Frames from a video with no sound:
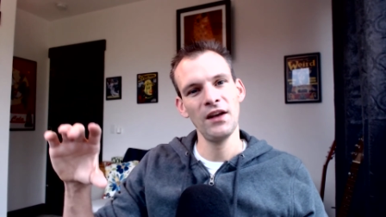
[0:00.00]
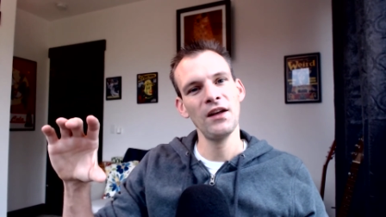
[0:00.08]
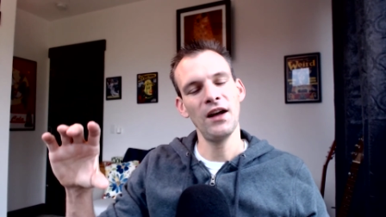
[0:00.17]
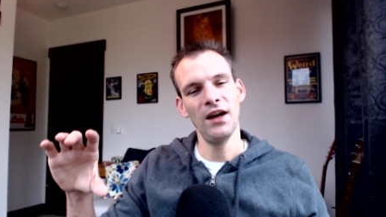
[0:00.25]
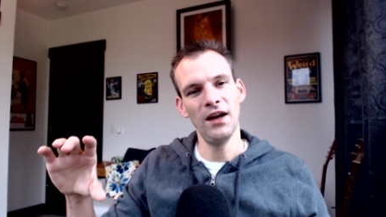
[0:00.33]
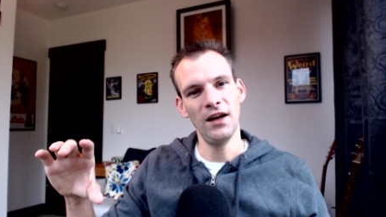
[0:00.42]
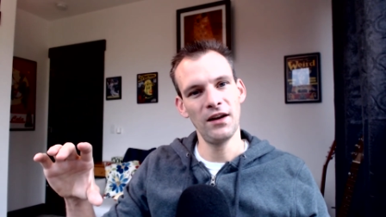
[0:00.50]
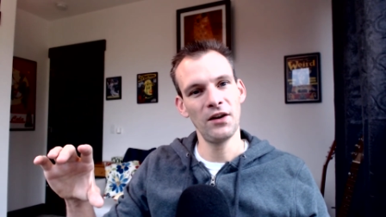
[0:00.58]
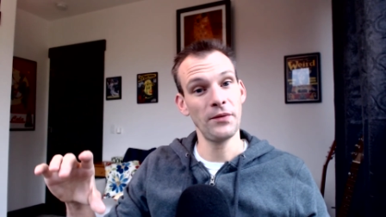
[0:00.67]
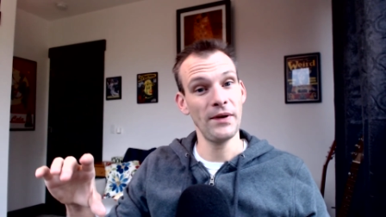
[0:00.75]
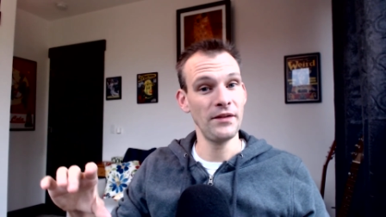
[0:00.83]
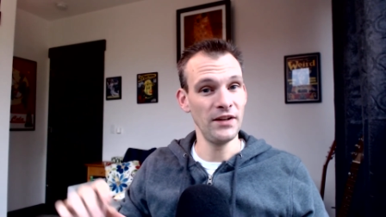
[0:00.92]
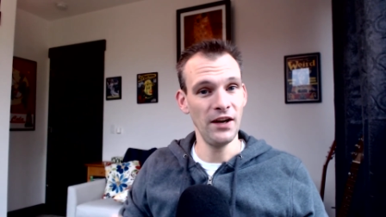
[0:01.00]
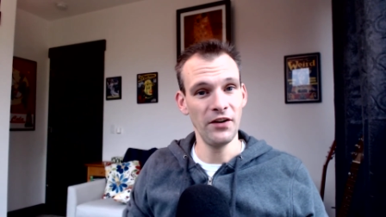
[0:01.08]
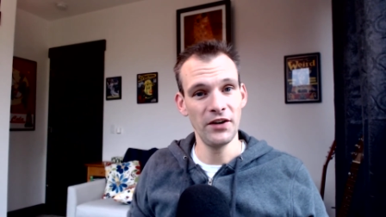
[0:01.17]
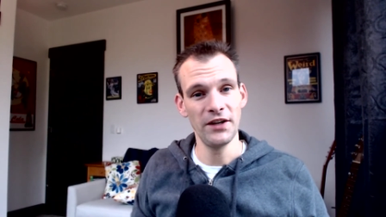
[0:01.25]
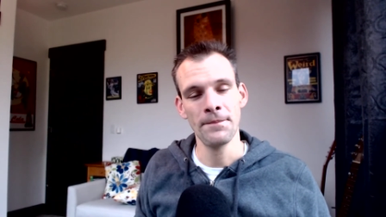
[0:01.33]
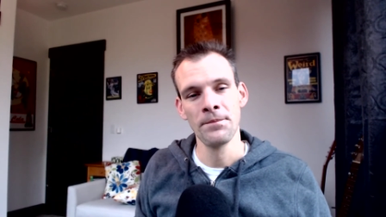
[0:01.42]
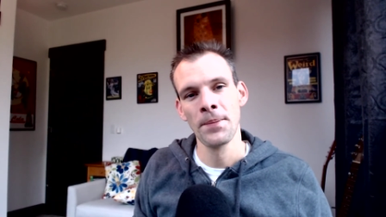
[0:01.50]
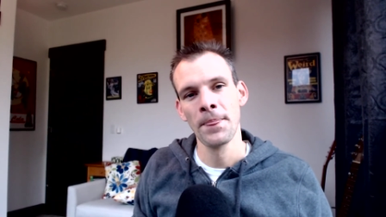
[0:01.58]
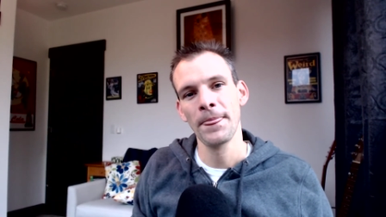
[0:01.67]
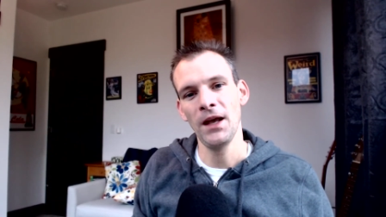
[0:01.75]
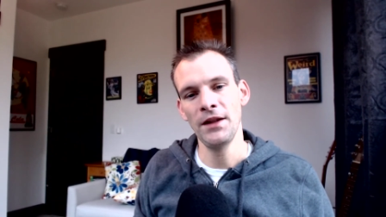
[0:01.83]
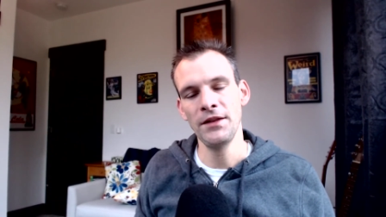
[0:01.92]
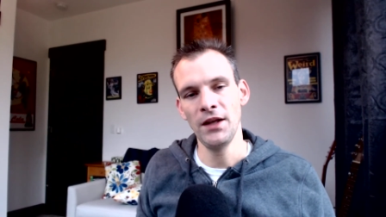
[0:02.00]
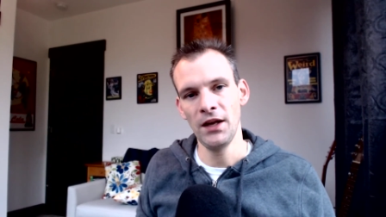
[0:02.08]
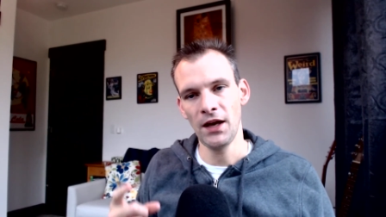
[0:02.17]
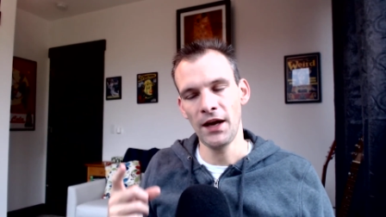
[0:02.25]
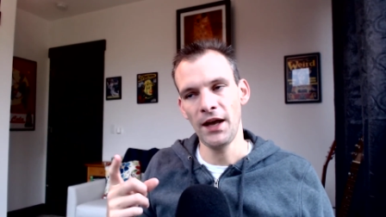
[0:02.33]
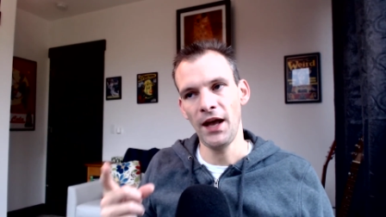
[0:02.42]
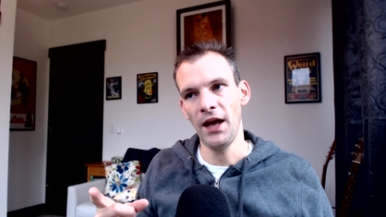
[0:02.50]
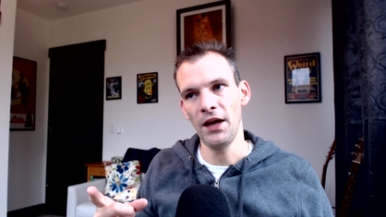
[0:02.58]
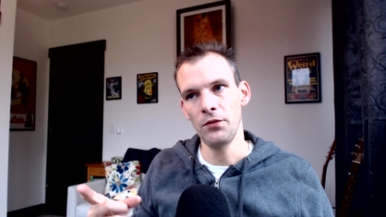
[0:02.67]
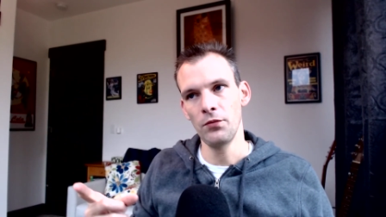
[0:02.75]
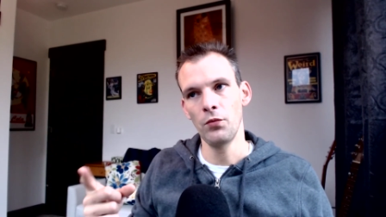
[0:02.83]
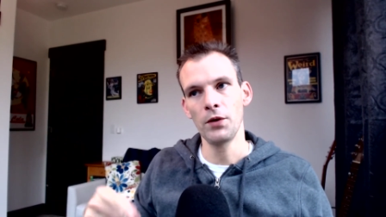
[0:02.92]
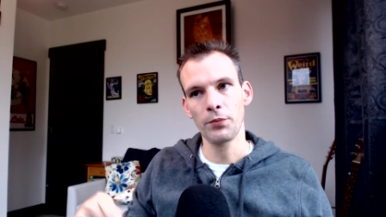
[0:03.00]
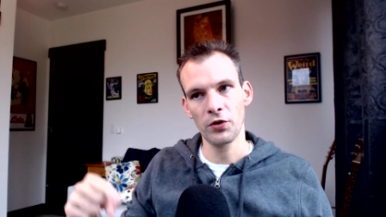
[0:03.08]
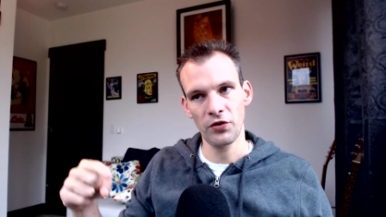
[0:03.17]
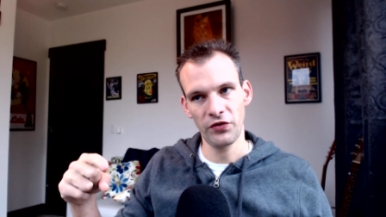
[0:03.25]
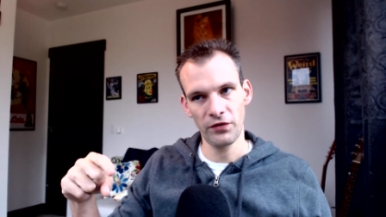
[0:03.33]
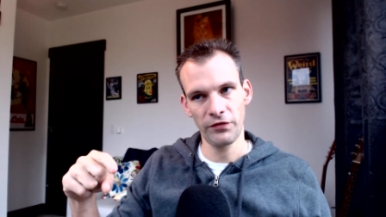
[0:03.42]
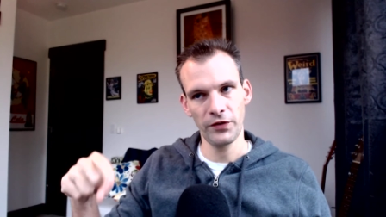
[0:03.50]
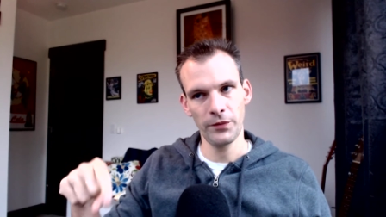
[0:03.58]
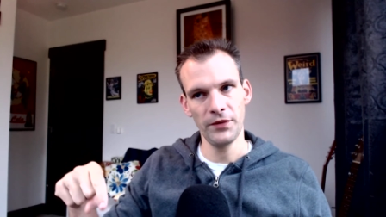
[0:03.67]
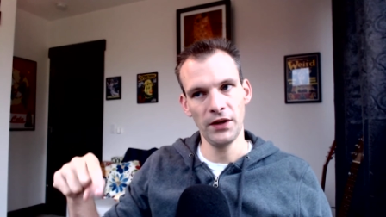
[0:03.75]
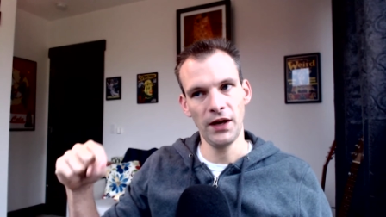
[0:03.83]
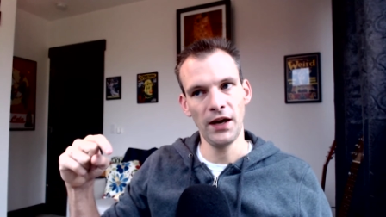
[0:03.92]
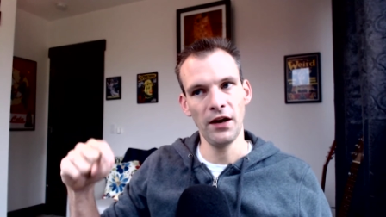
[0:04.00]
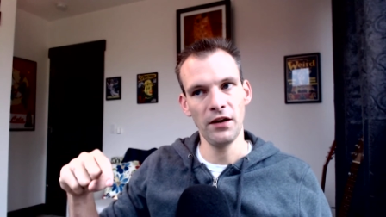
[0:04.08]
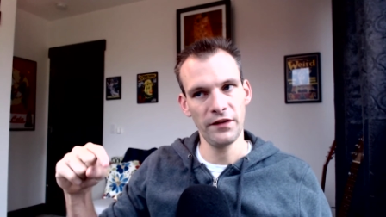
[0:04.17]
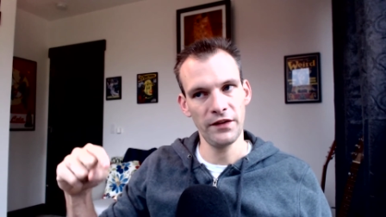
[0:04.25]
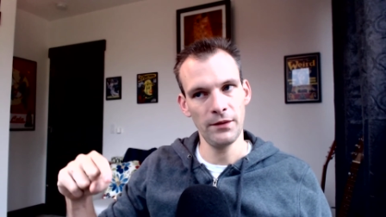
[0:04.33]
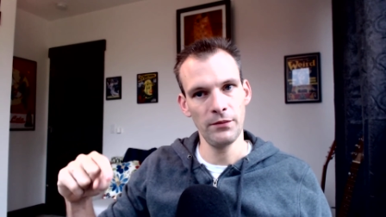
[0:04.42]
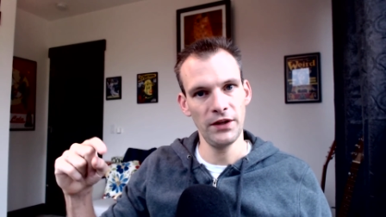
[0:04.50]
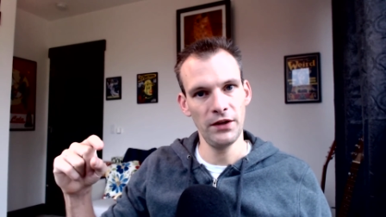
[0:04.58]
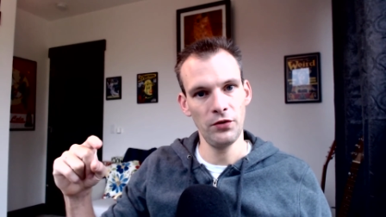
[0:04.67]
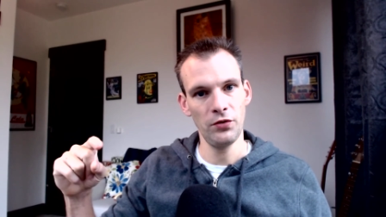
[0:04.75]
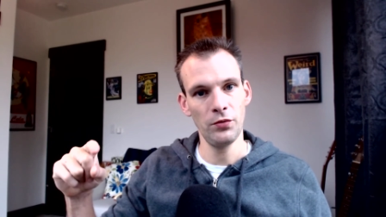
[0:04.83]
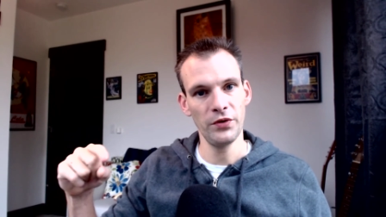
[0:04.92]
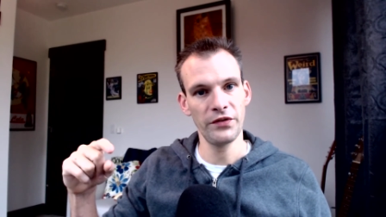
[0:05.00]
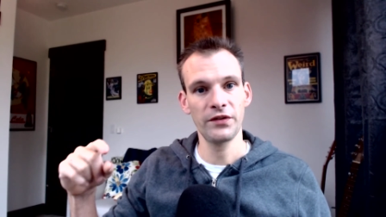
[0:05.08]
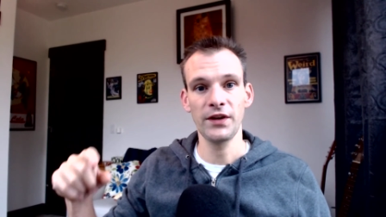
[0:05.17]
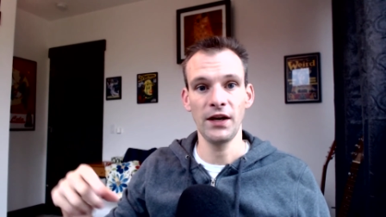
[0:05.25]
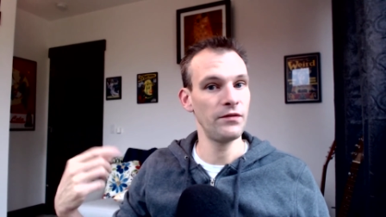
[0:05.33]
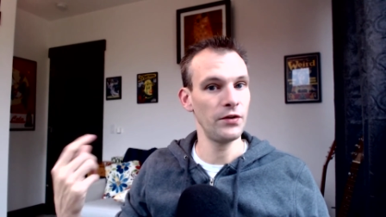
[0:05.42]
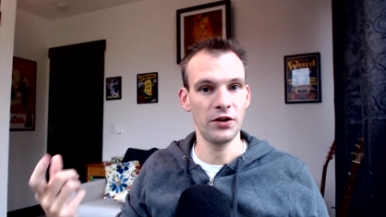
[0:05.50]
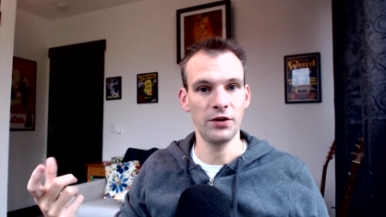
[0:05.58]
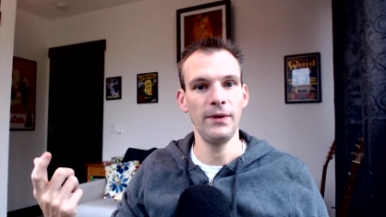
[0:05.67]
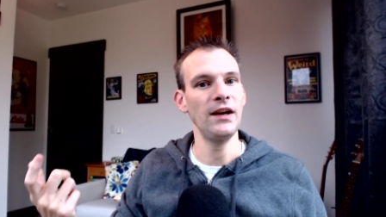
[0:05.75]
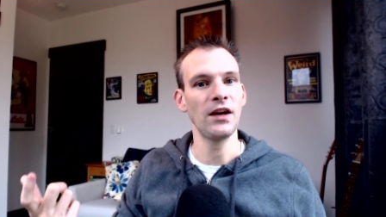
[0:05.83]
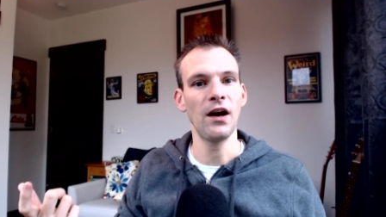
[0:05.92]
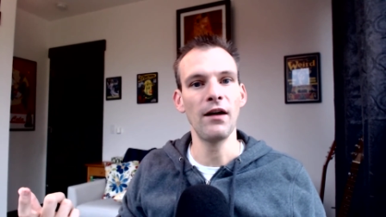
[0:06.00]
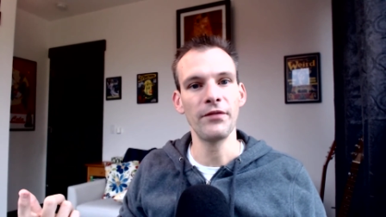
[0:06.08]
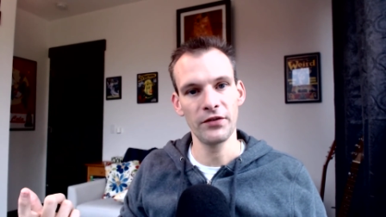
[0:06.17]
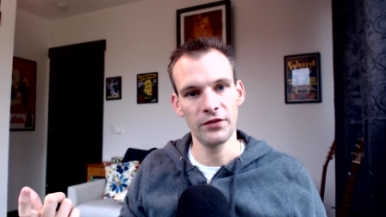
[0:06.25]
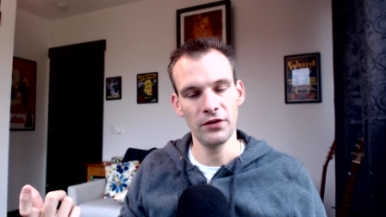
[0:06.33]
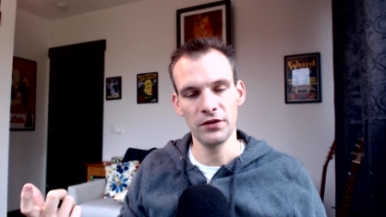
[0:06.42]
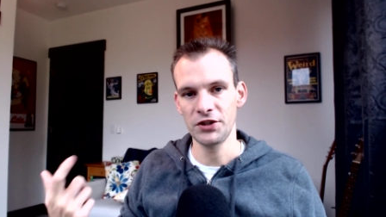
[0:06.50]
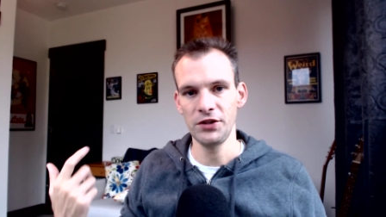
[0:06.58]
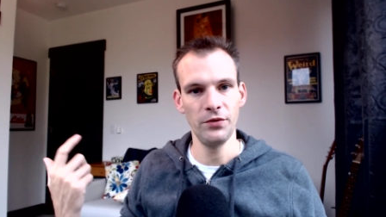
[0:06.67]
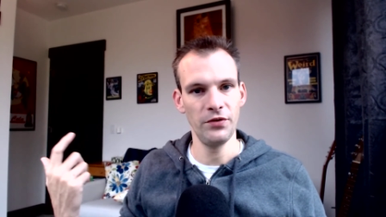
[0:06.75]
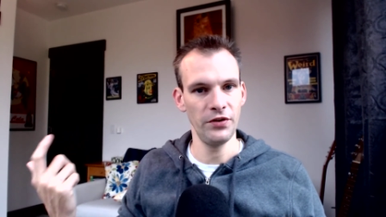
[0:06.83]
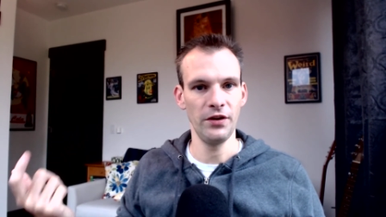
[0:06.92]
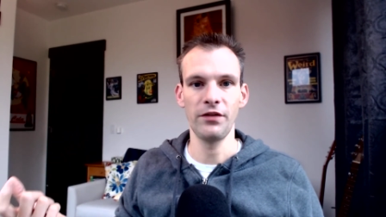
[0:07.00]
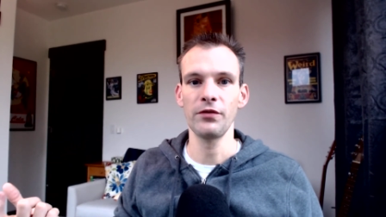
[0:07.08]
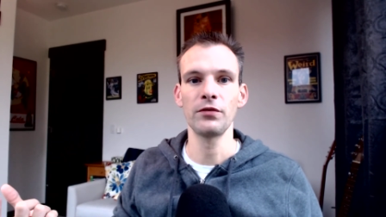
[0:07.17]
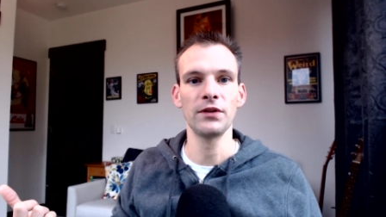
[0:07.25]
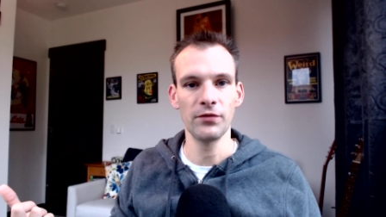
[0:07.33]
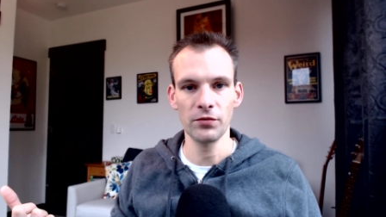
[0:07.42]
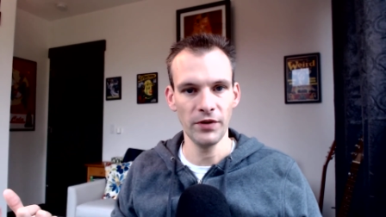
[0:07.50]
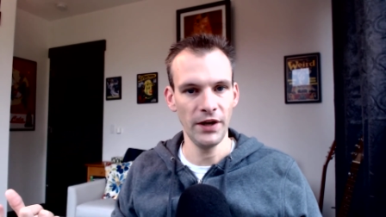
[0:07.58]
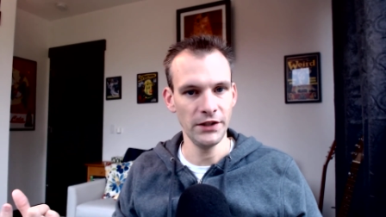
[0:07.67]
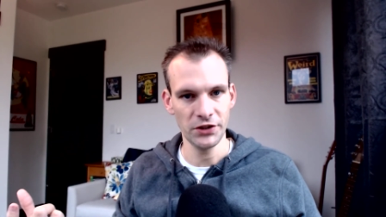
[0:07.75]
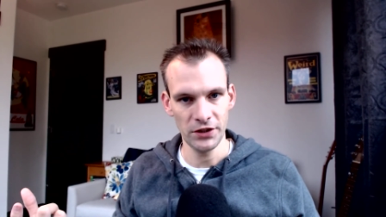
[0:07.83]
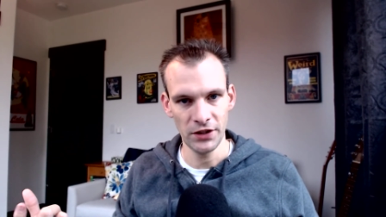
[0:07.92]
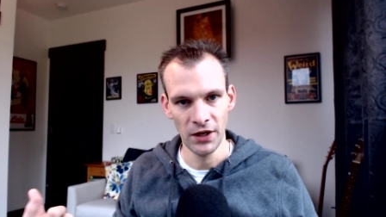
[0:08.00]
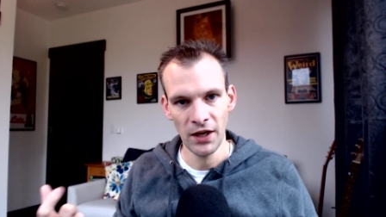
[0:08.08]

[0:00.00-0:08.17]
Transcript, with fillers: uh, around the area and then I had one person from the Iron Assembly who was kind of their commanding officer, and she was a third level ranger,